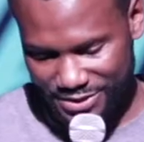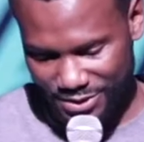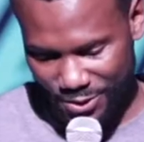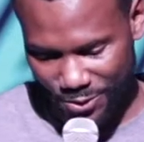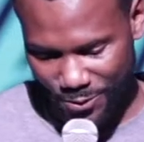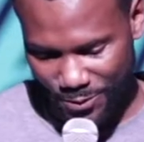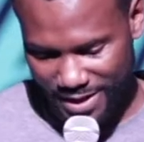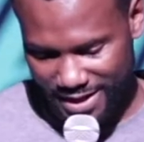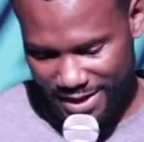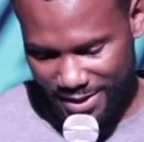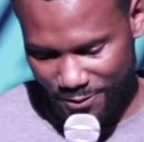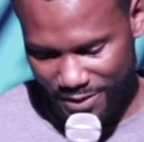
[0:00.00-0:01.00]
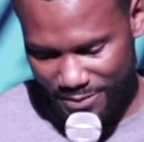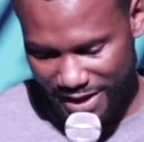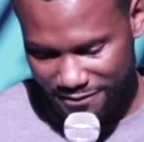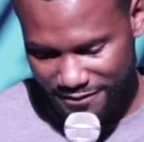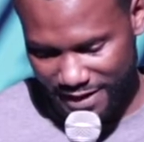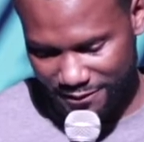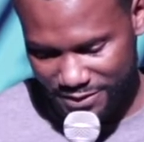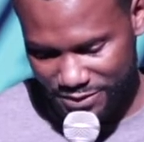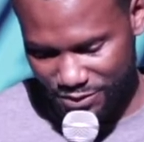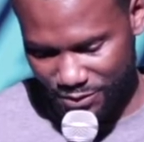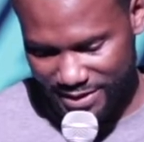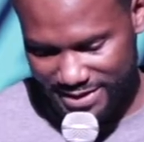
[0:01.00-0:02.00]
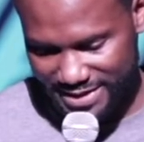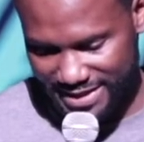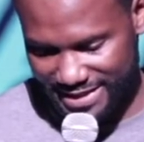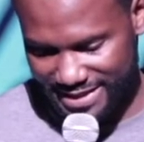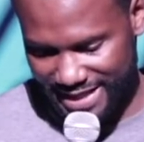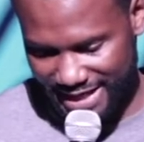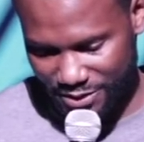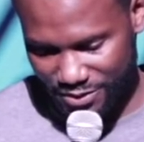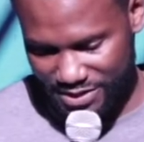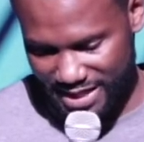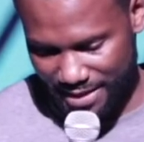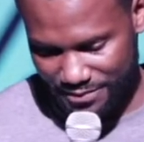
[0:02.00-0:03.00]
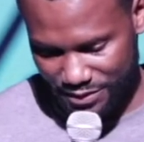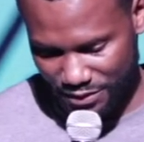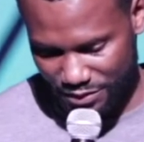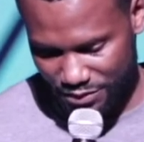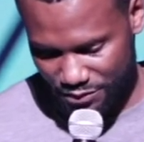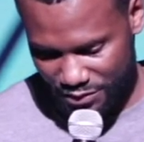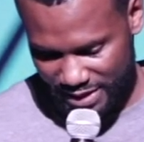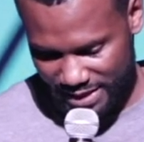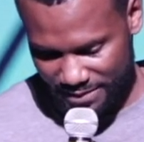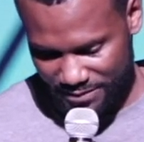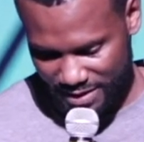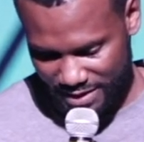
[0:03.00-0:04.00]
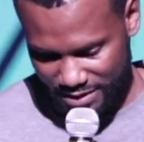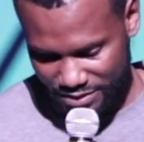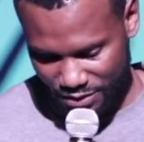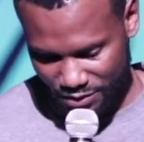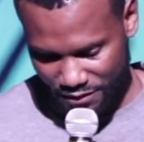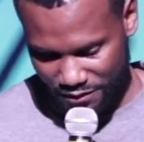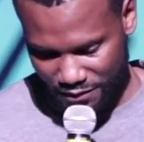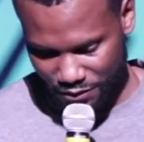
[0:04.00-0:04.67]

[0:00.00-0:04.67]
so, uh, one of my favorite stories is in Daniel chapter 3. So, if